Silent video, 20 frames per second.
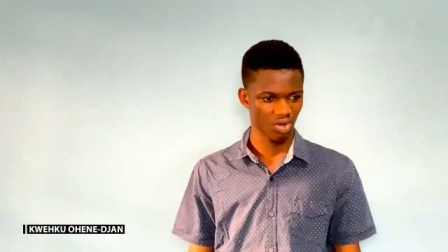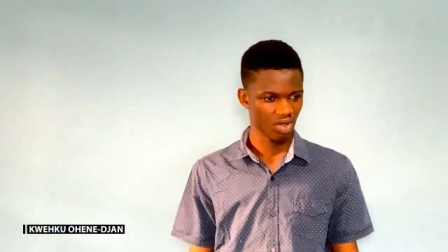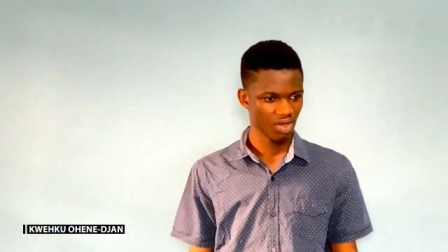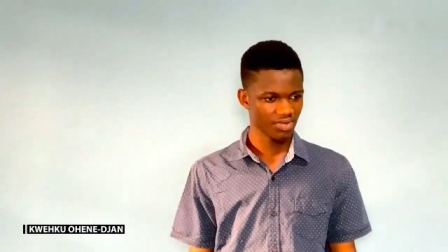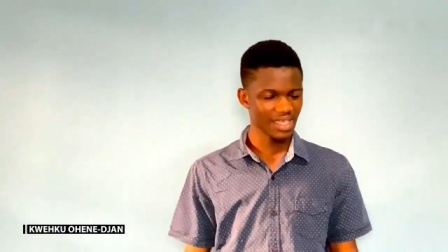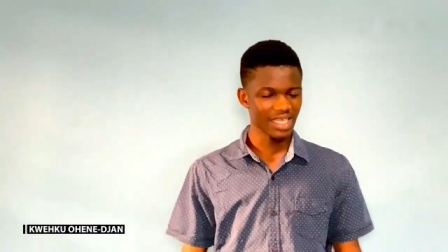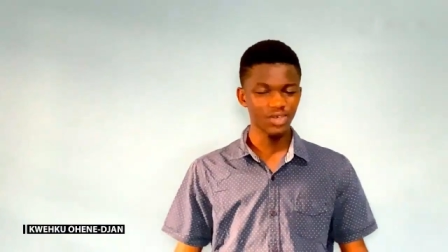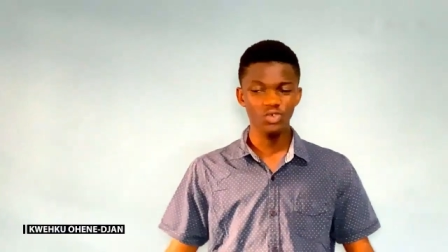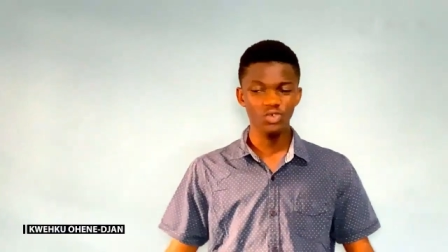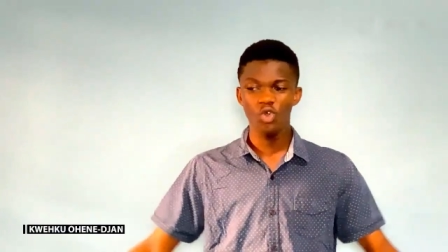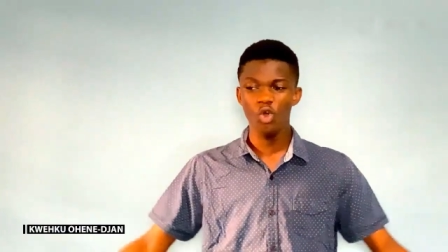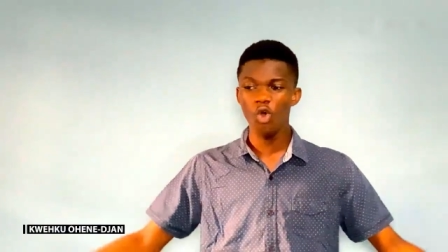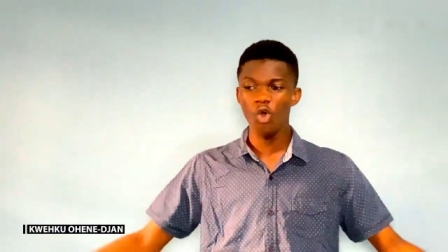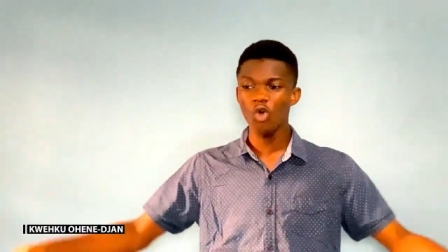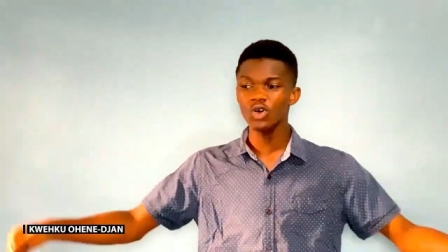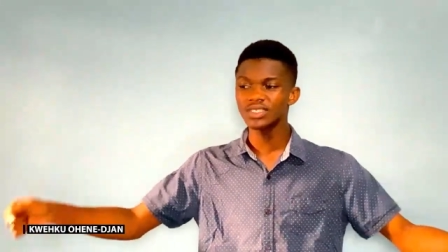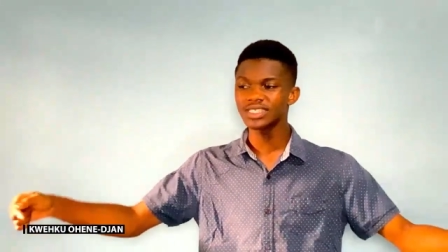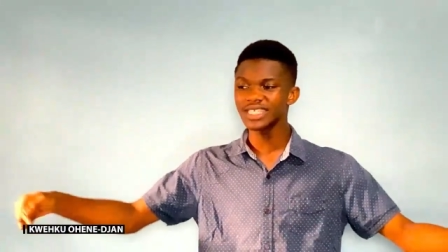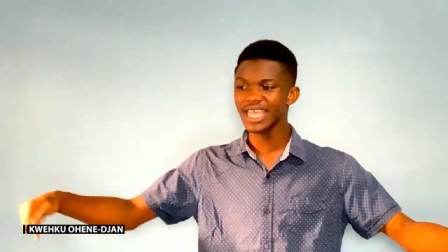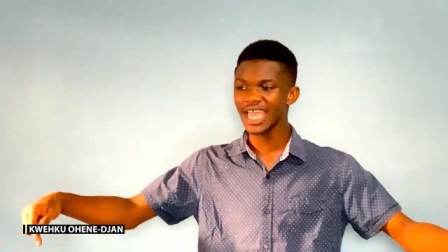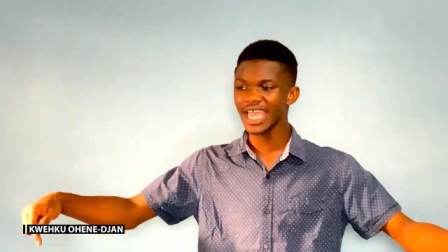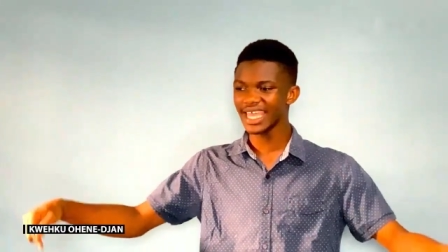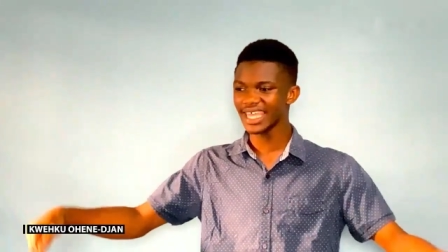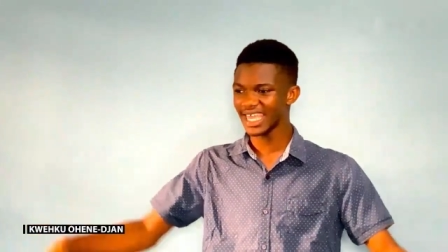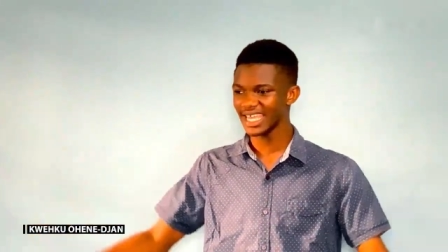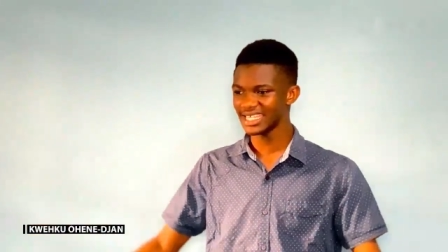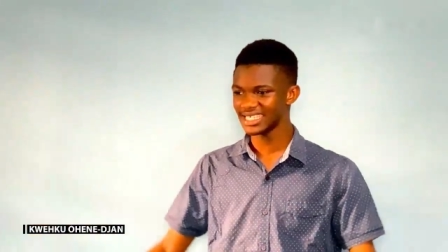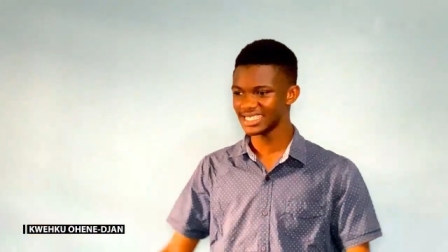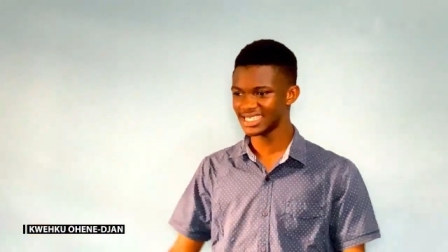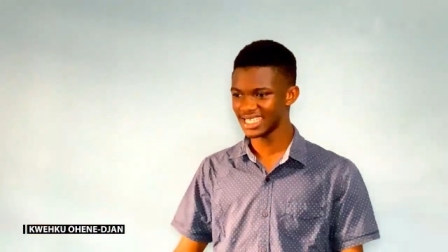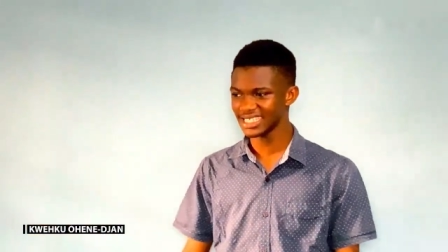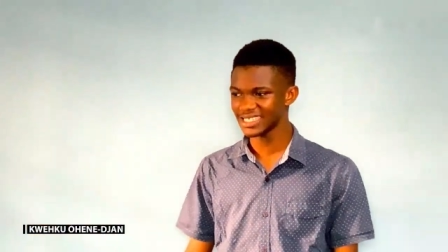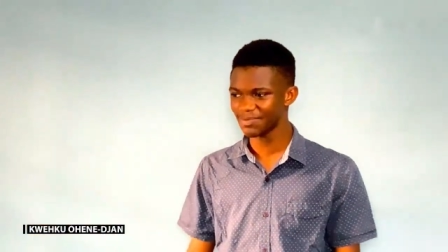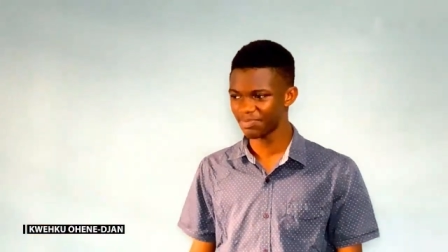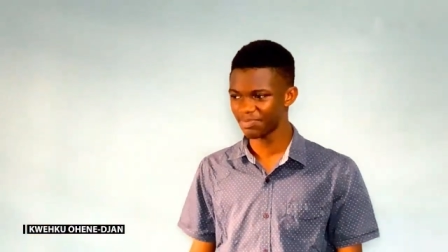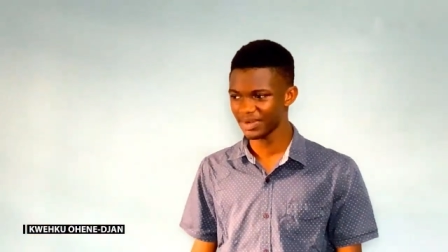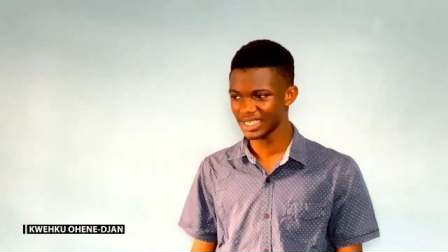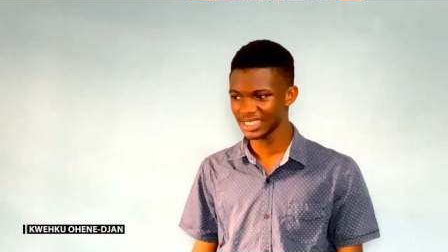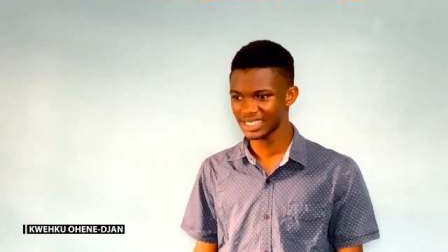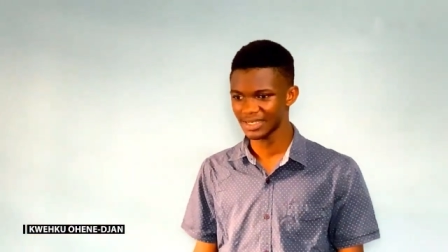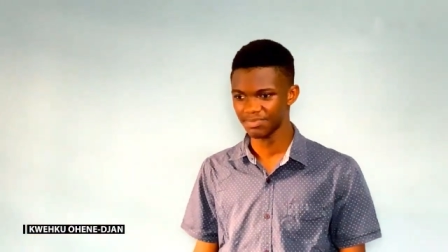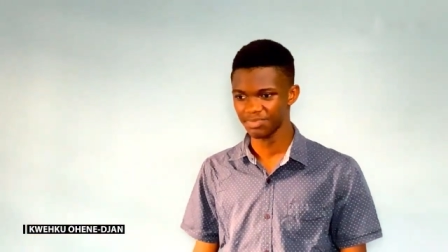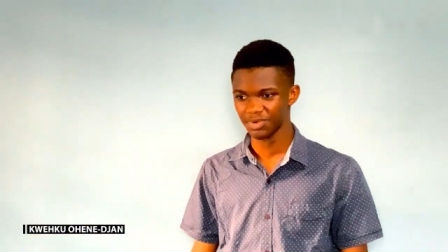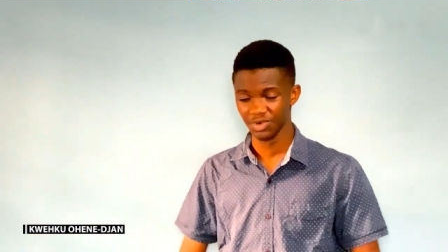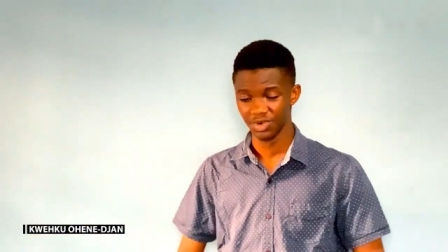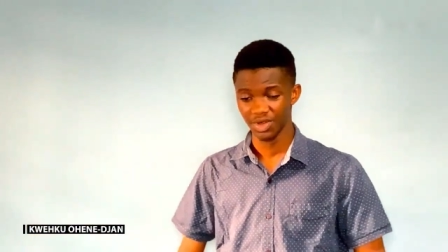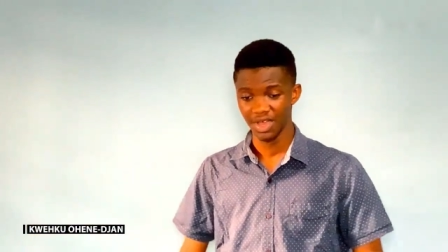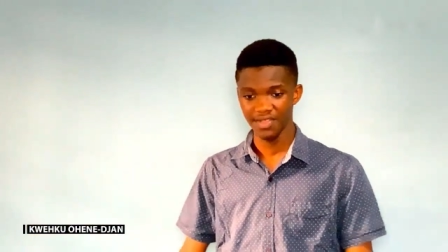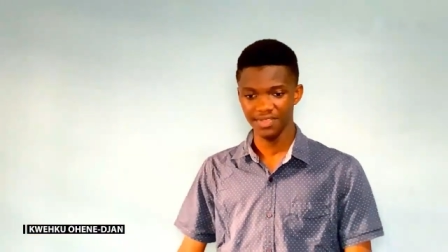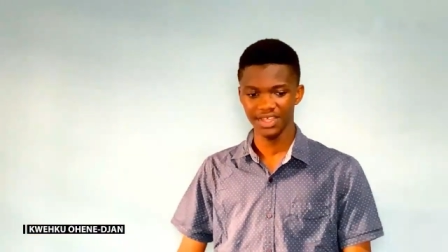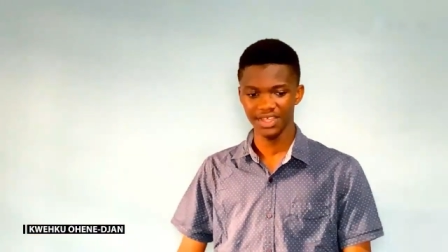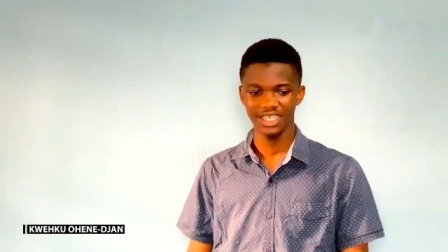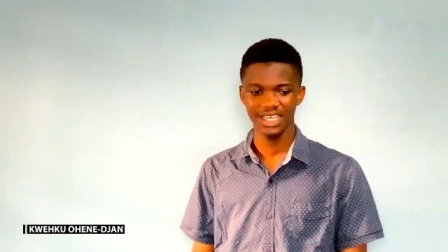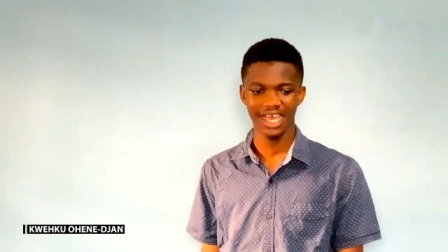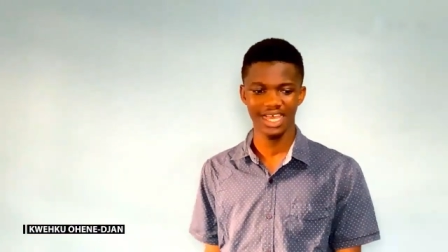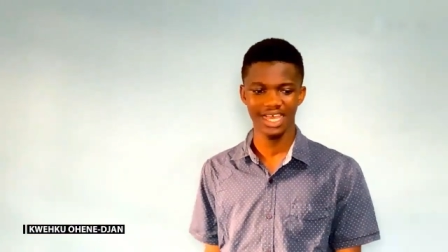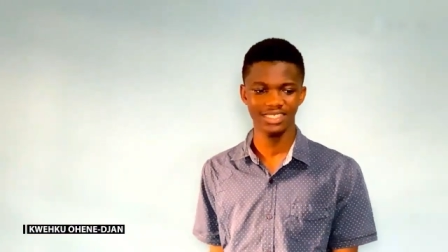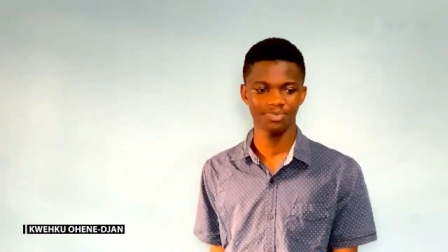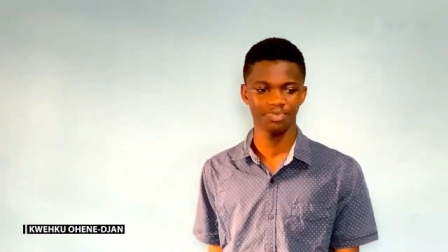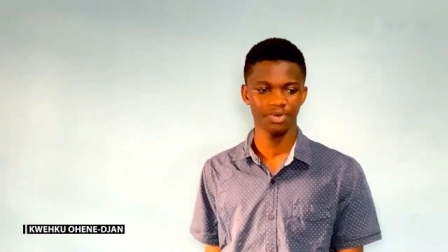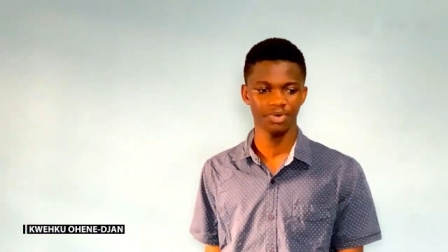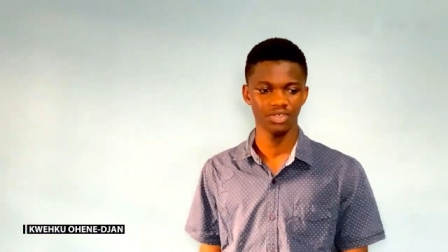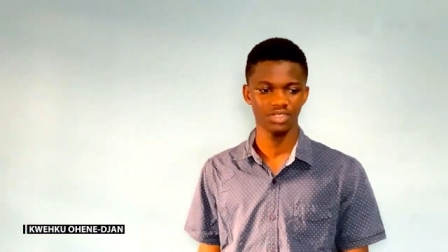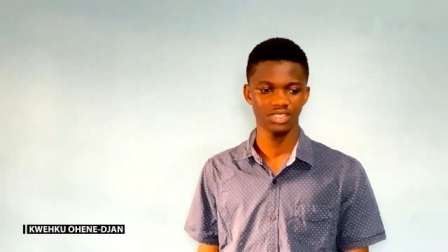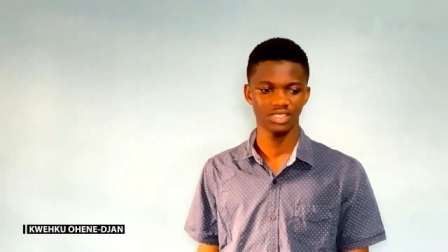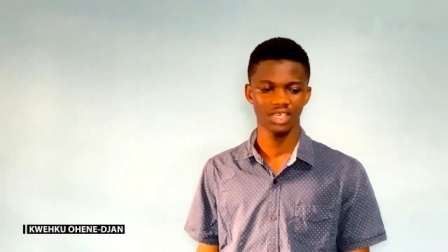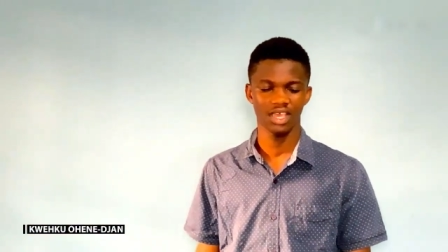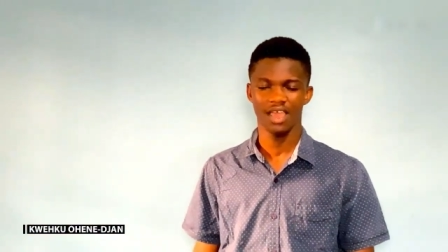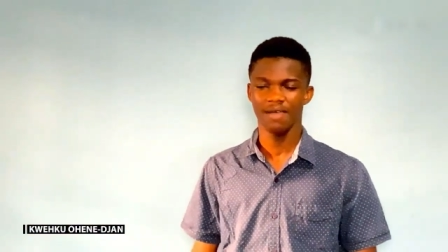that goes against his principle that he has brought